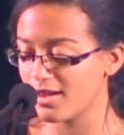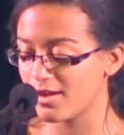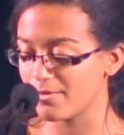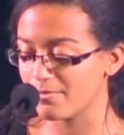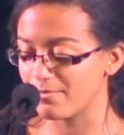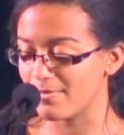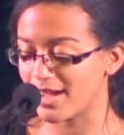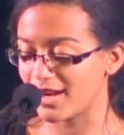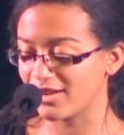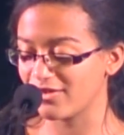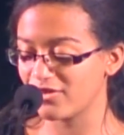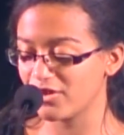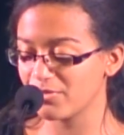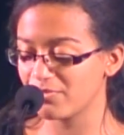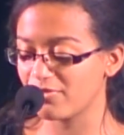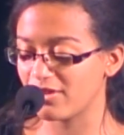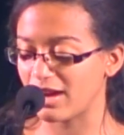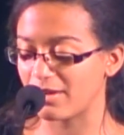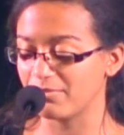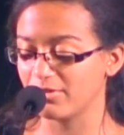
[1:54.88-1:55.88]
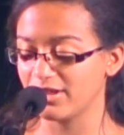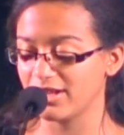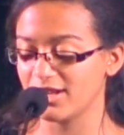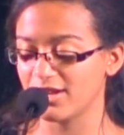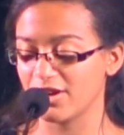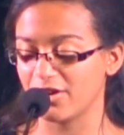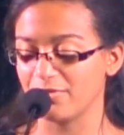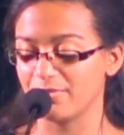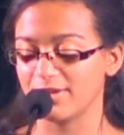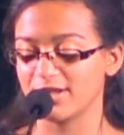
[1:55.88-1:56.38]
Many of you probably
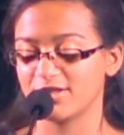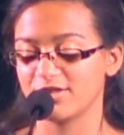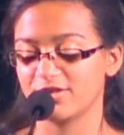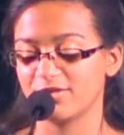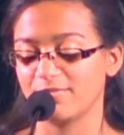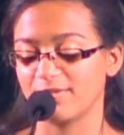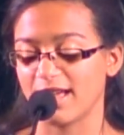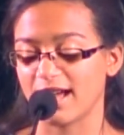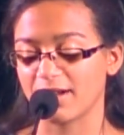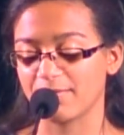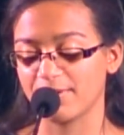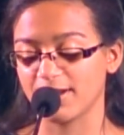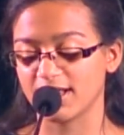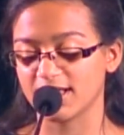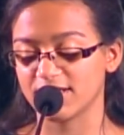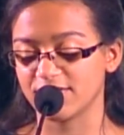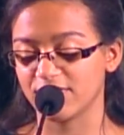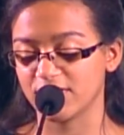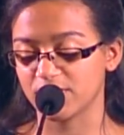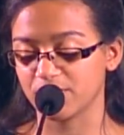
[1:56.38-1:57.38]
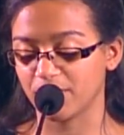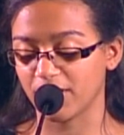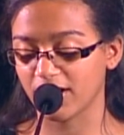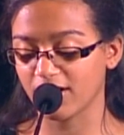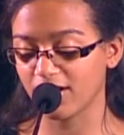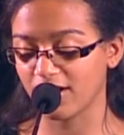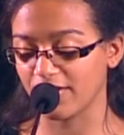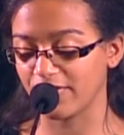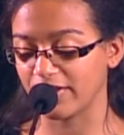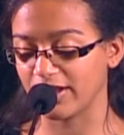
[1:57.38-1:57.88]
know Mr. Black because of his work
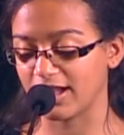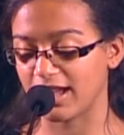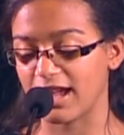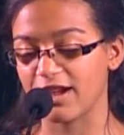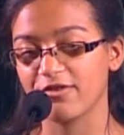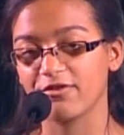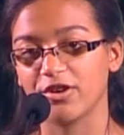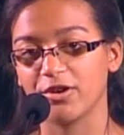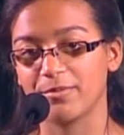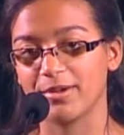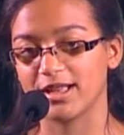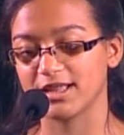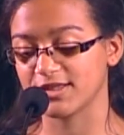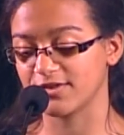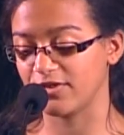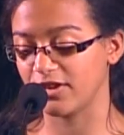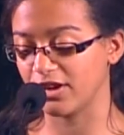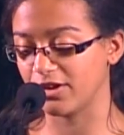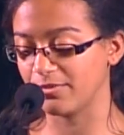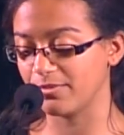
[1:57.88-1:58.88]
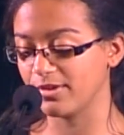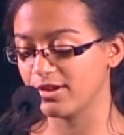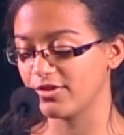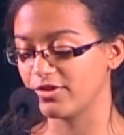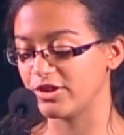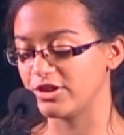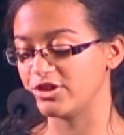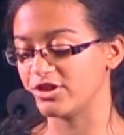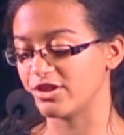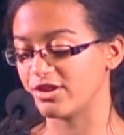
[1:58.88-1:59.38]
on the gay romance film,
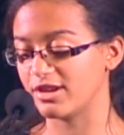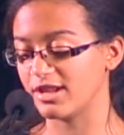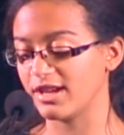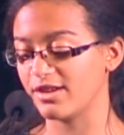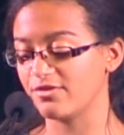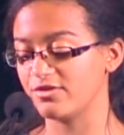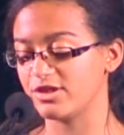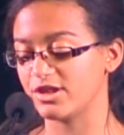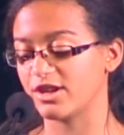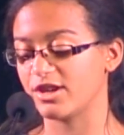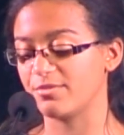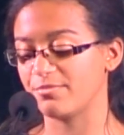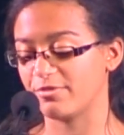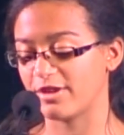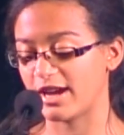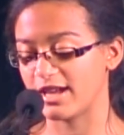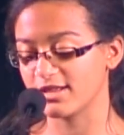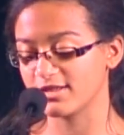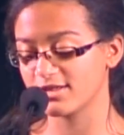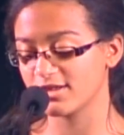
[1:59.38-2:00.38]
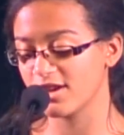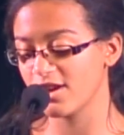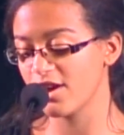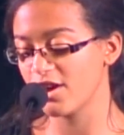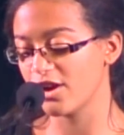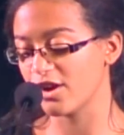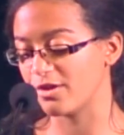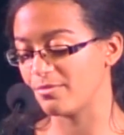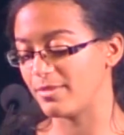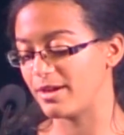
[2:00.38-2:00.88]
The Journey of Jared Price,
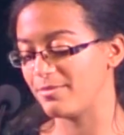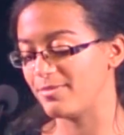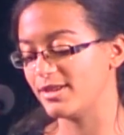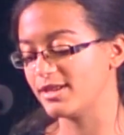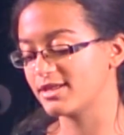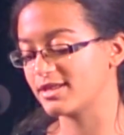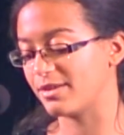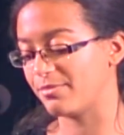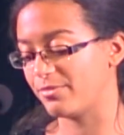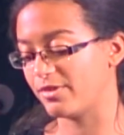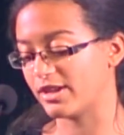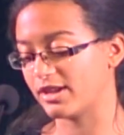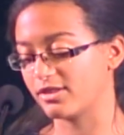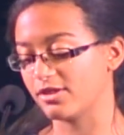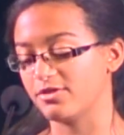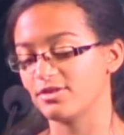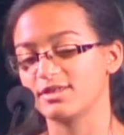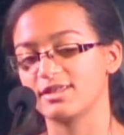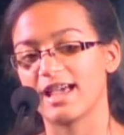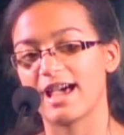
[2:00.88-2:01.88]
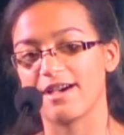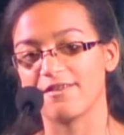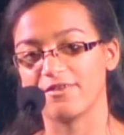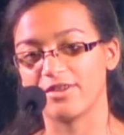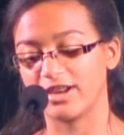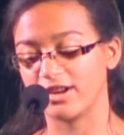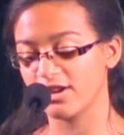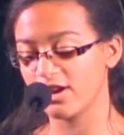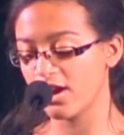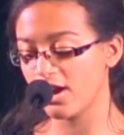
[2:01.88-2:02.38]
or maybe Something Close to
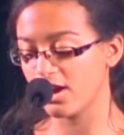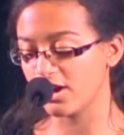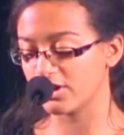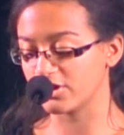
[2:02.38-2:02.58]
Heaven, a